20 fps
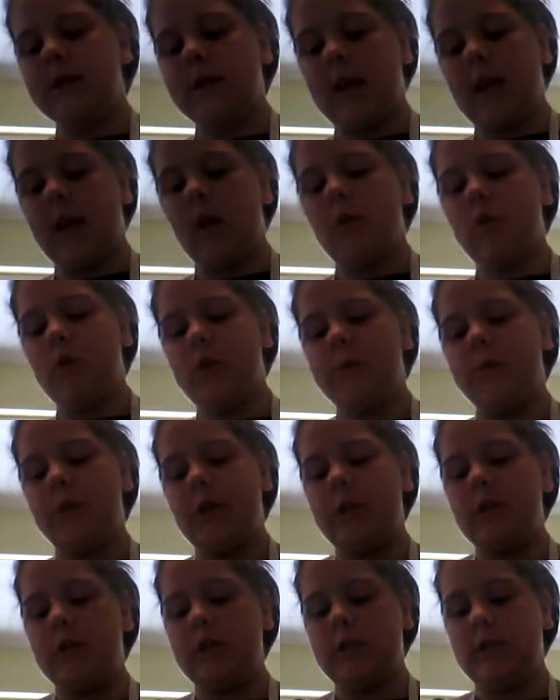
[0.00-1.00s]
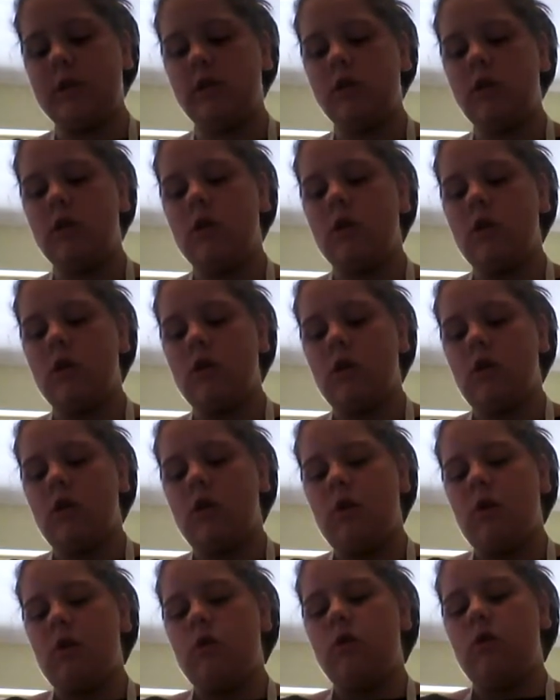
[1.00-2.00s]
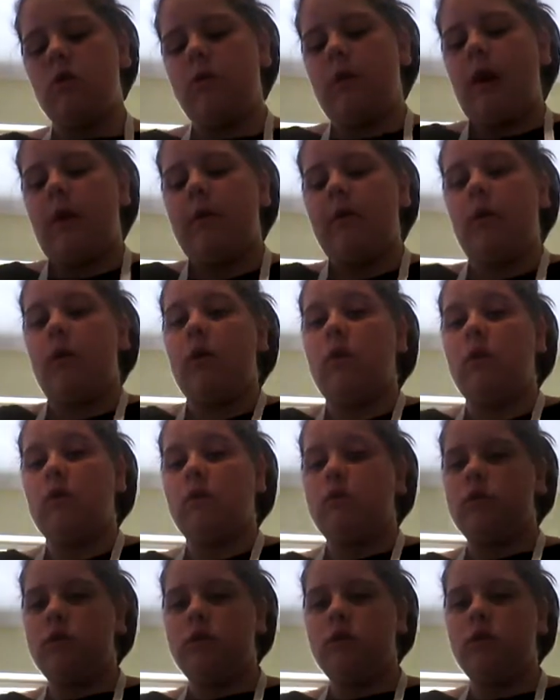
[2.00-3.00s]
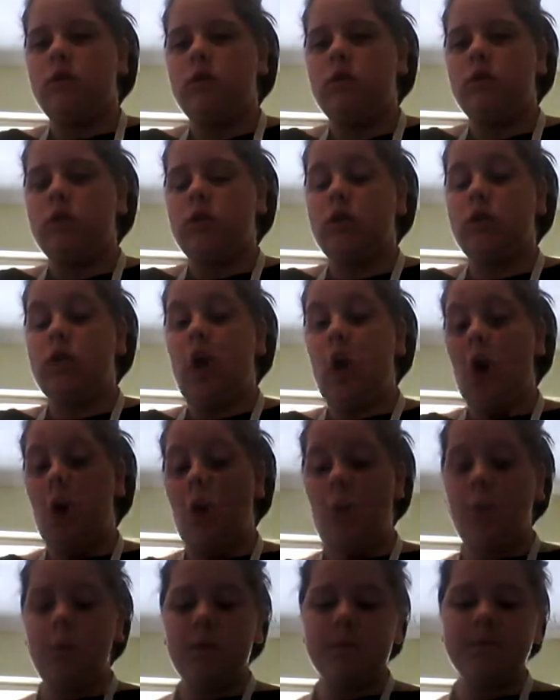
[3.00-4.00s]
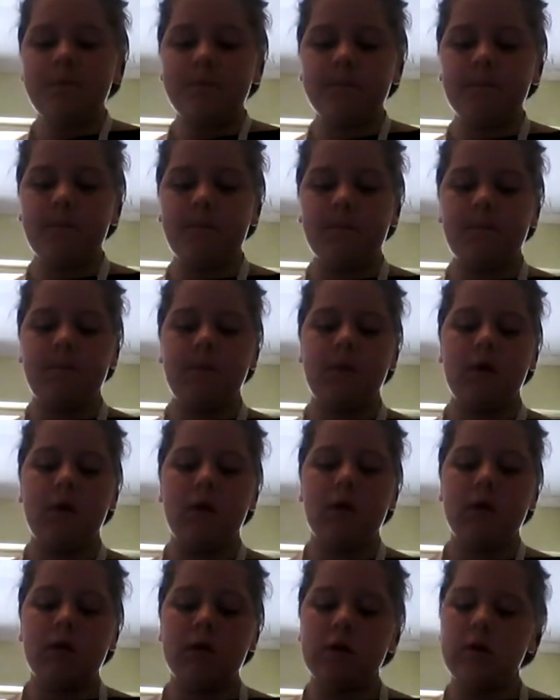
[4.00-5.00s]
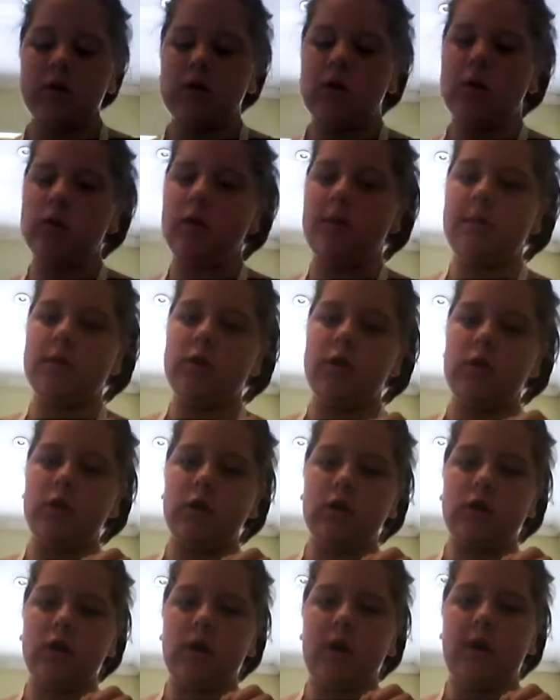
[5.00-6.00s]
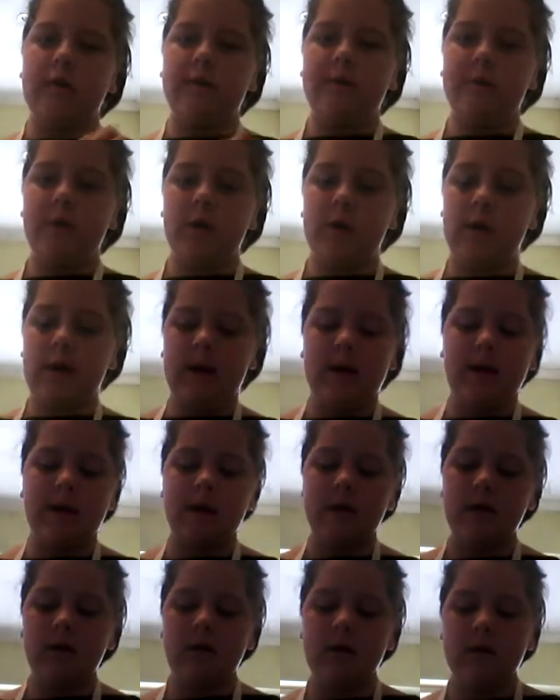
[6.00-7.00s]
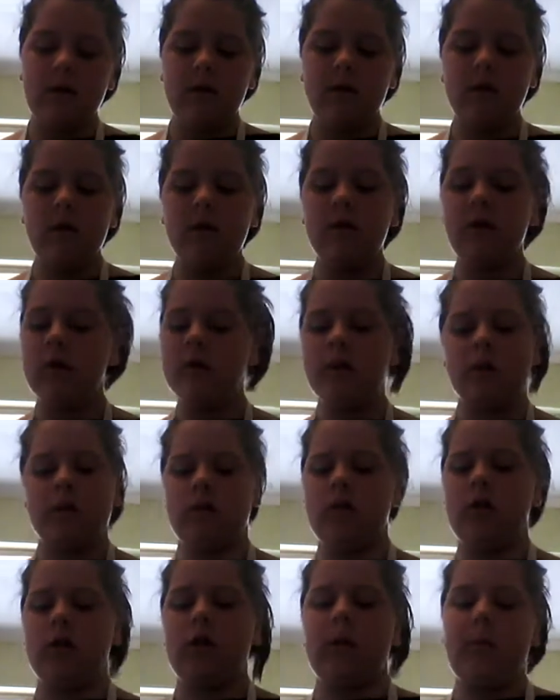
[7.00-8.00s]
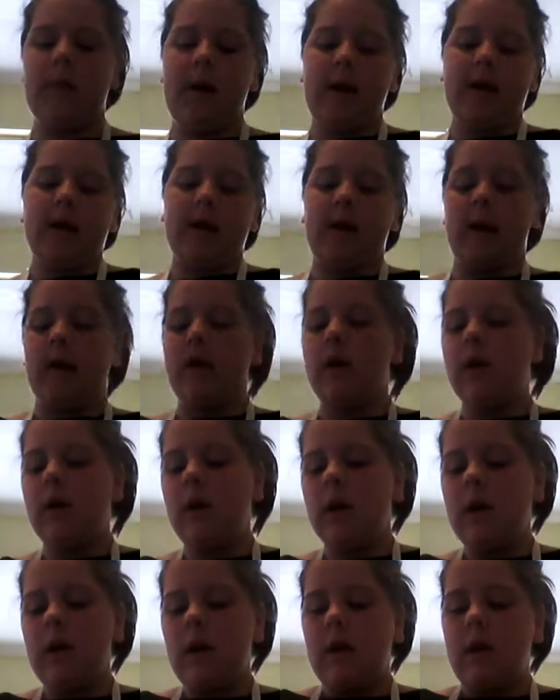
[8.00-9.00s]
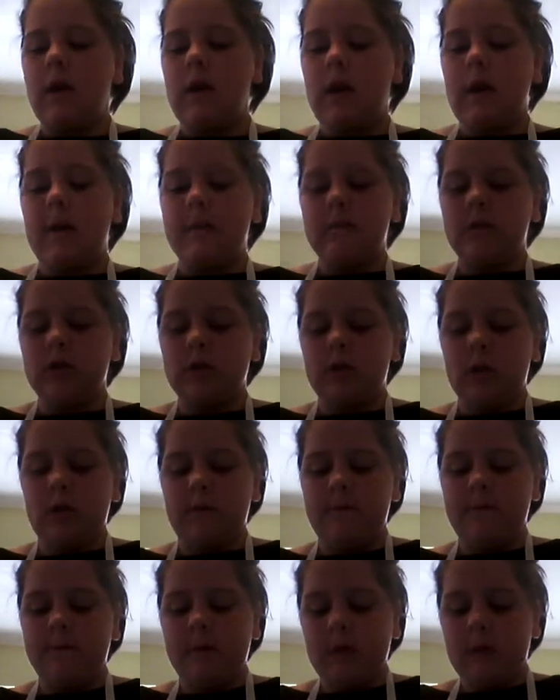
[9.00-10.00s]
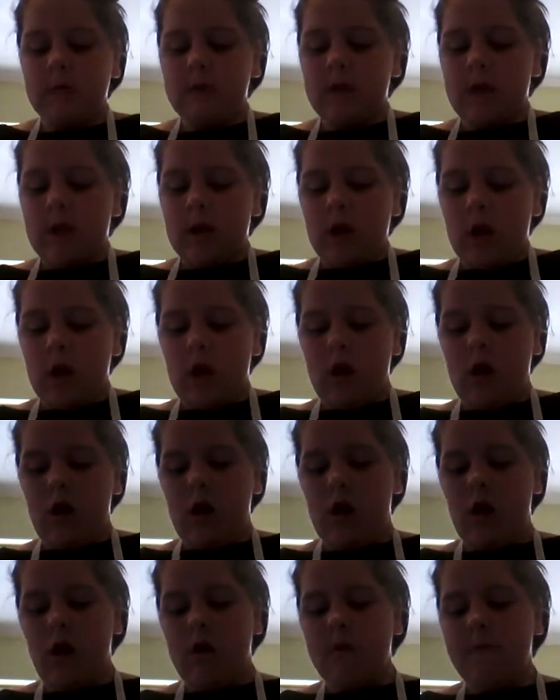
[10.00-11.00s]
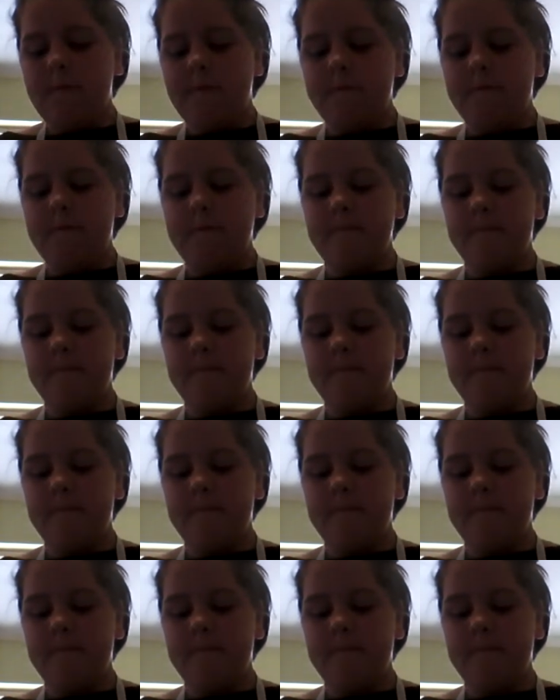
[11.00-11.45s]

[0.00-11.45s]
to get incorporated throughout the whole dough. So that's how much chocolate I've put in. Looks like a chocolate pancake. Now I'm just gonna fold it in half.